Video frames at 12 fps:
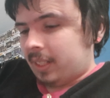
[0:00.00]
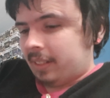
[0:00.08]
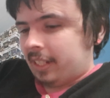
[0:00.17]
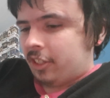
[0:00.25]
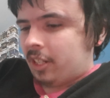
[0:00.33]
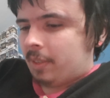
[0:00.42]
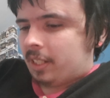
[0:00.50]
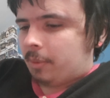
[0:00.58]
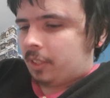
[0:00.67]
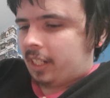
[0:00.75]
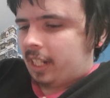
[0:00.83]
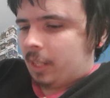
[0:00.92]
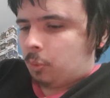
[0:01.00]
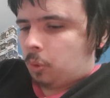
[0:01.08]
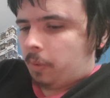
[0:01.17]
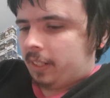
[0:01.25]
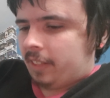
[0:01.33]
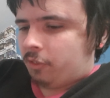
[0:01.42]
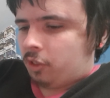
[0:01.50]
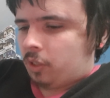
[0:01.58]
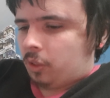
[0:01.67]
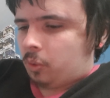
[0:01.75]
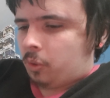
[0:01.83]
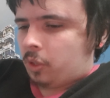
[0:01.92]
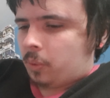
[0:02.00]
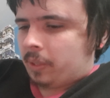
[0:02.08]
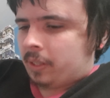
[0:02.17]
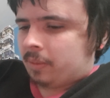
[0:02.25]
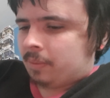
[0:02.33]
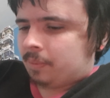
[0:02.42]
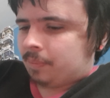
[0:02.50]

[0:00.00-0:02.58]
And Sheamus keeps saying that he won't leave Drew alone as well.